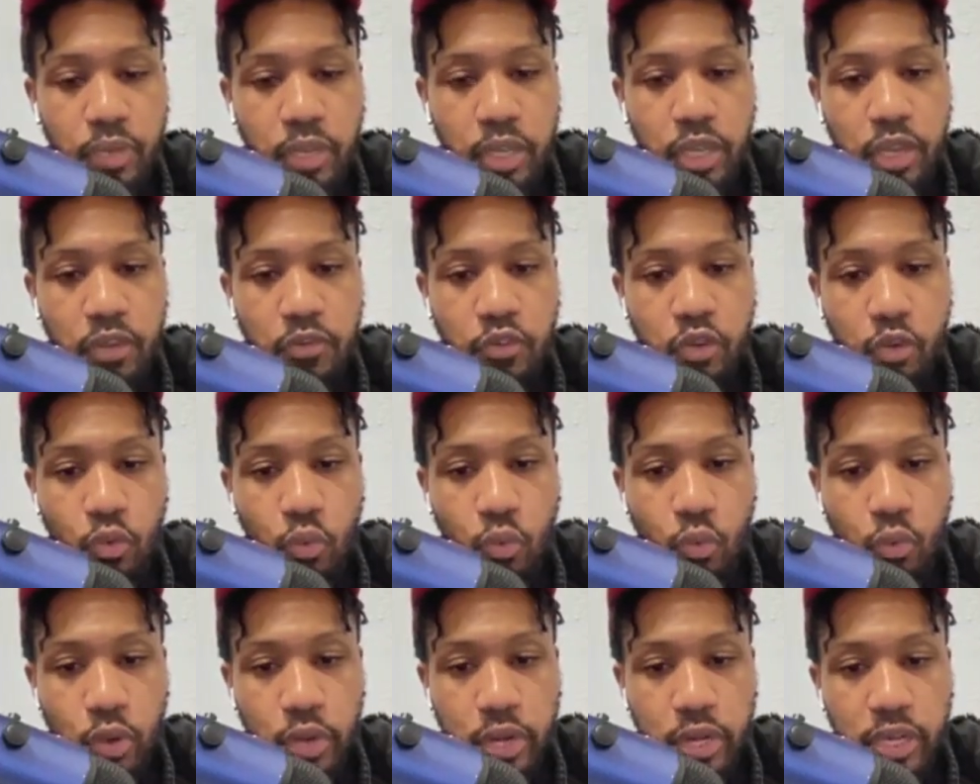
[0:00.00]
If your
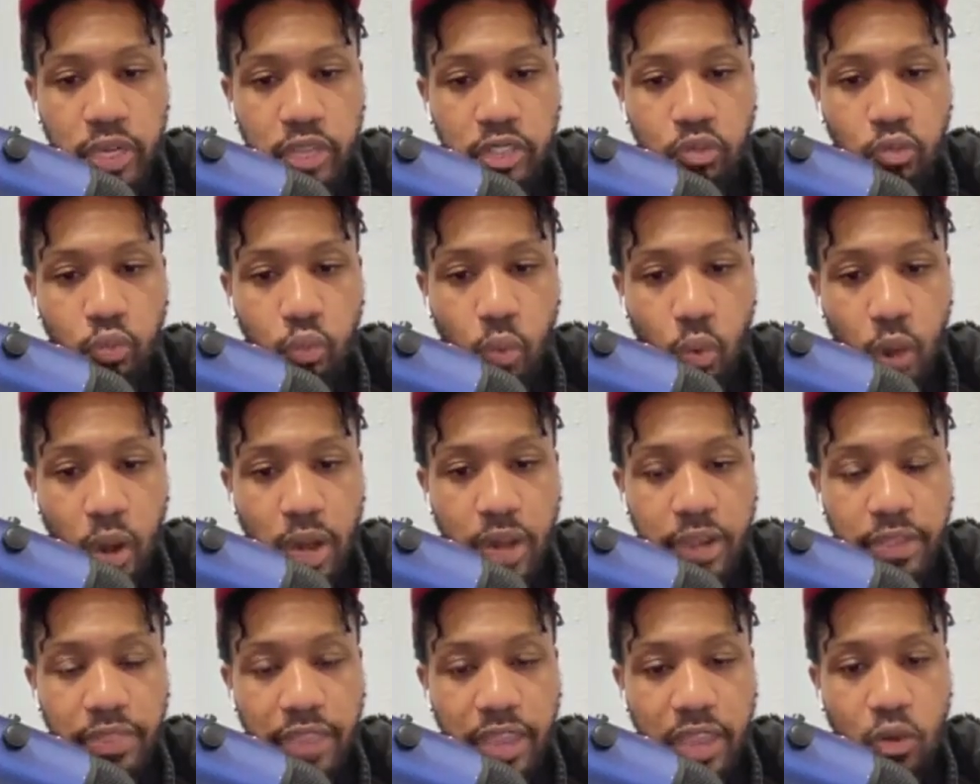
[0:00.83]
rent is
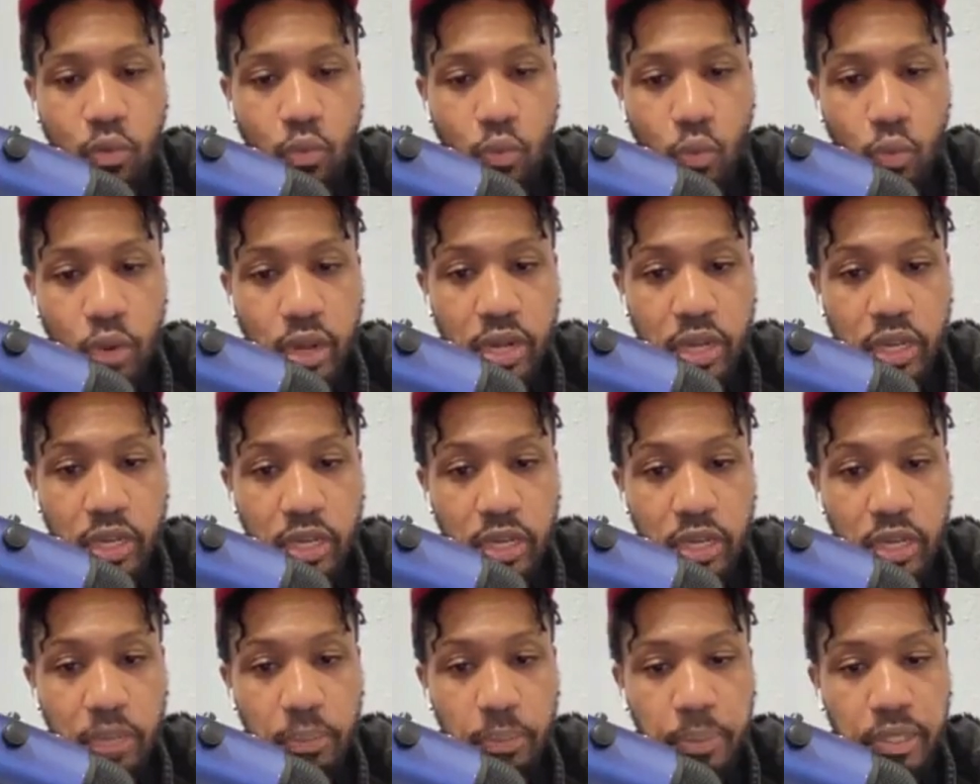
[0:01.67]
right, that rent
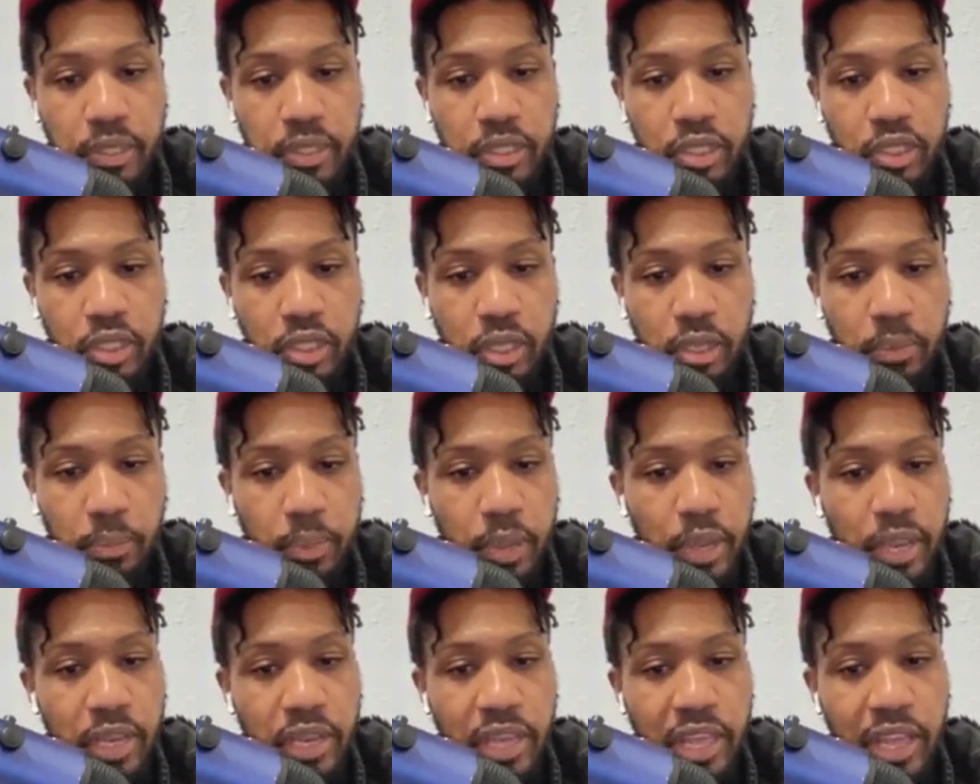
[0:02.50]
could potentially
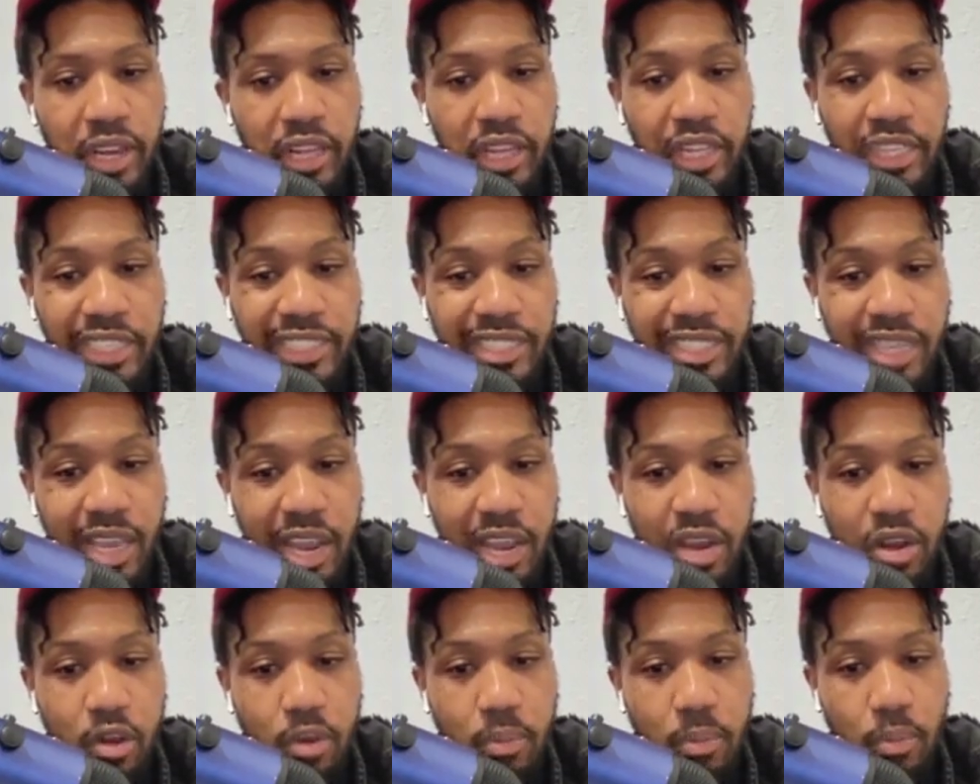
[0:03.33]
pay that
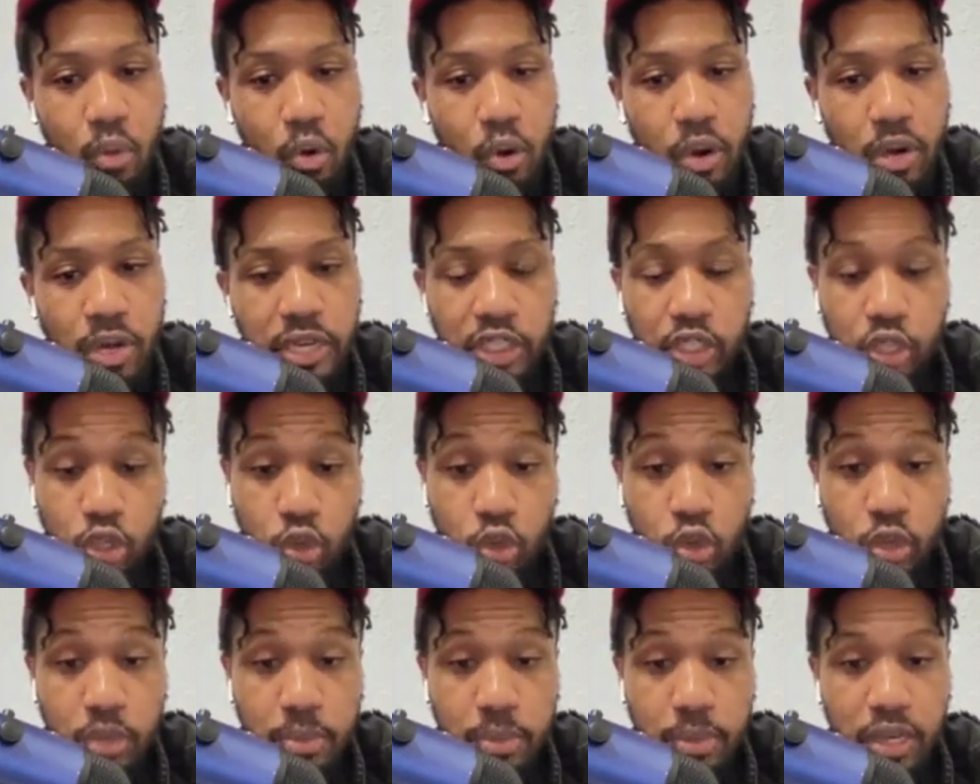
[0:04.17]
entire mortgage.
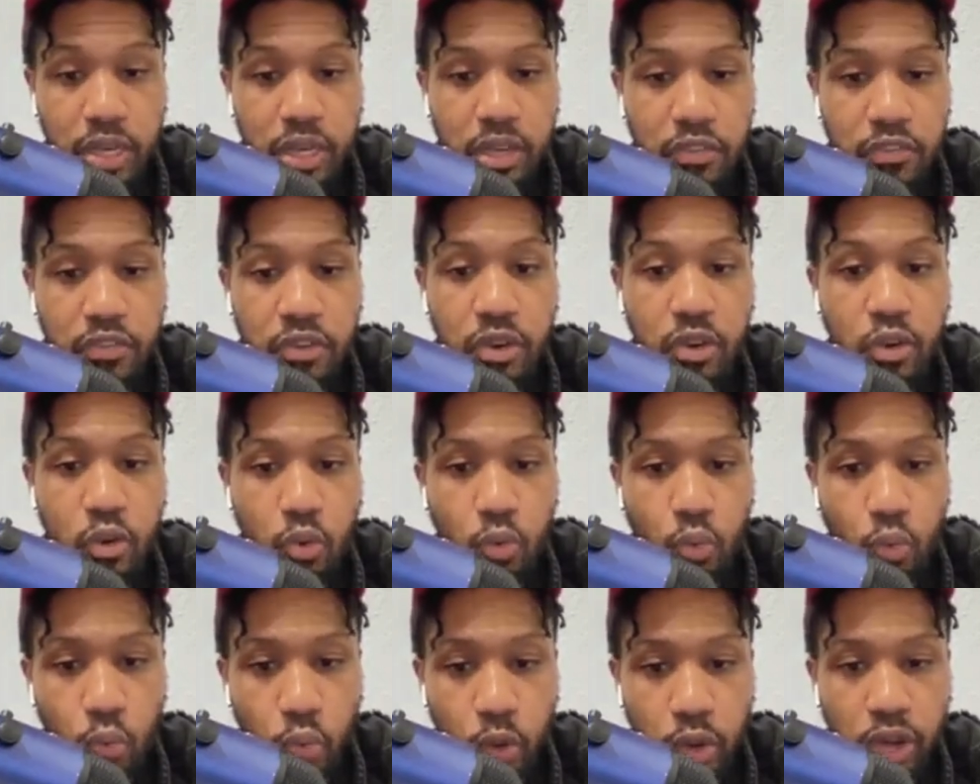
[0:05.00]
You can be living
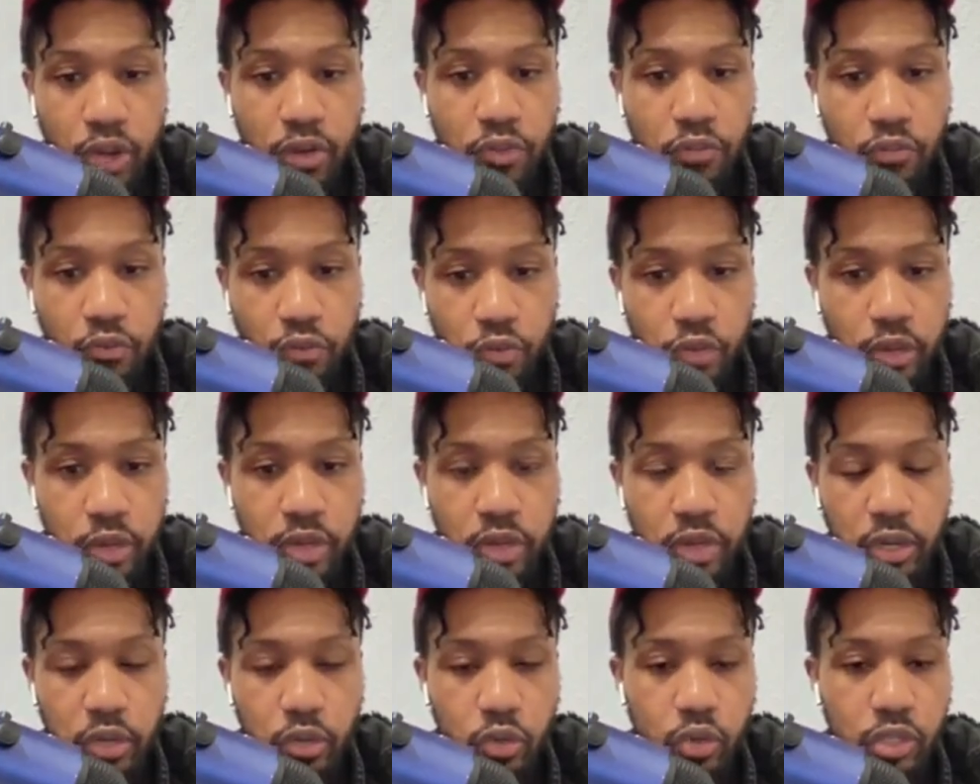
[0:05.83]
rent free
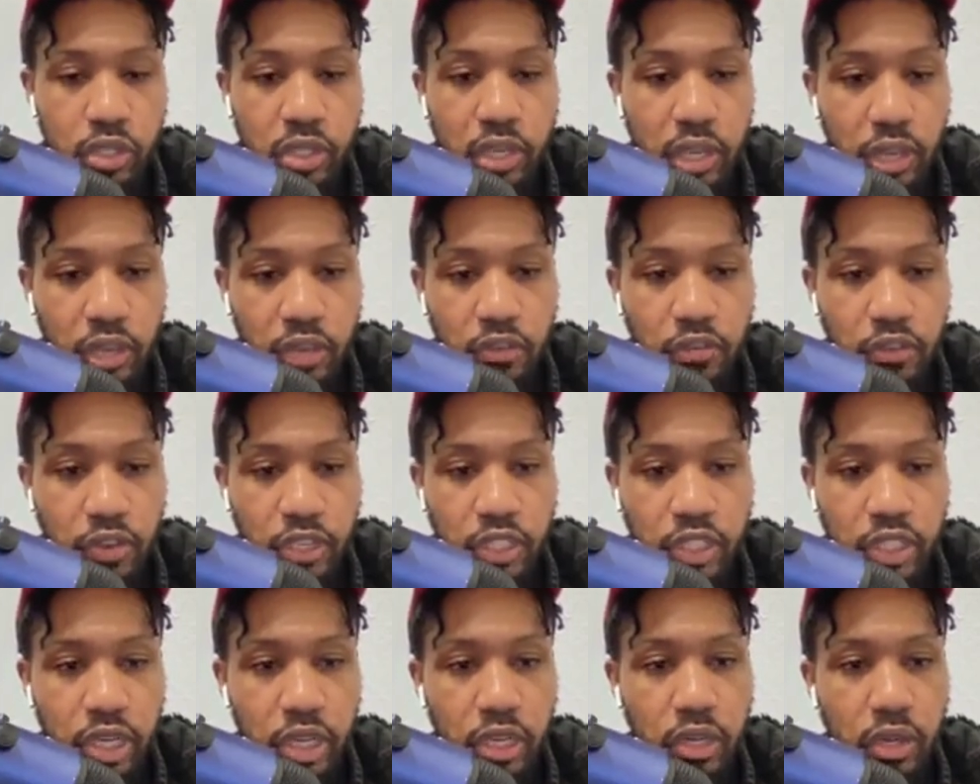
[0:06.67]
using an
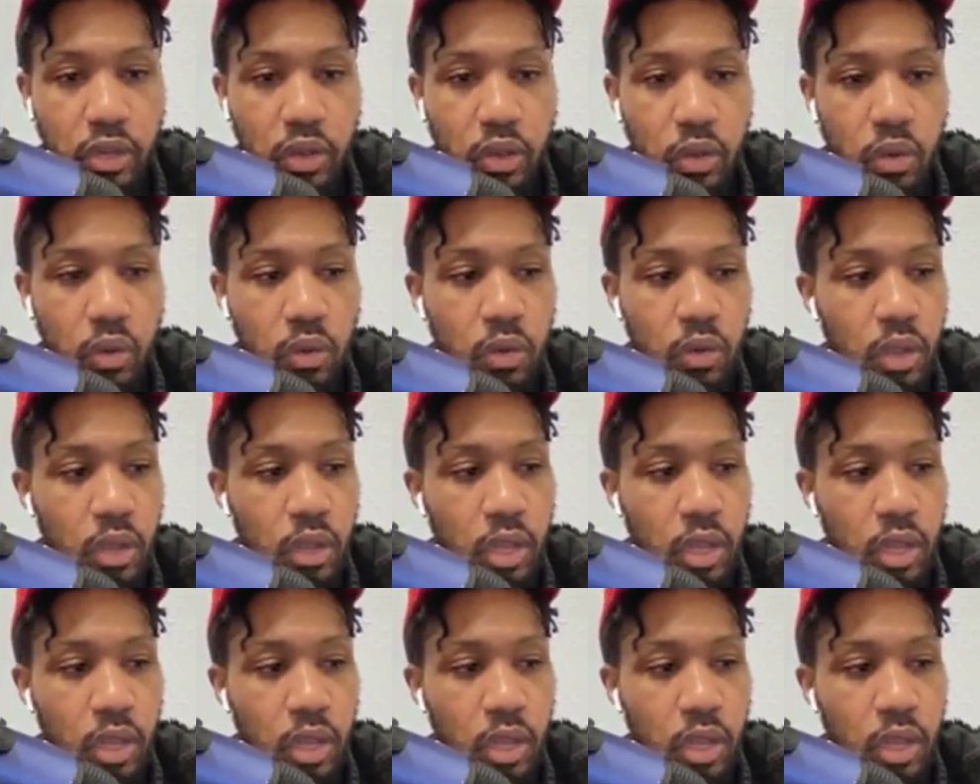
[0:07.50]
FHA loan.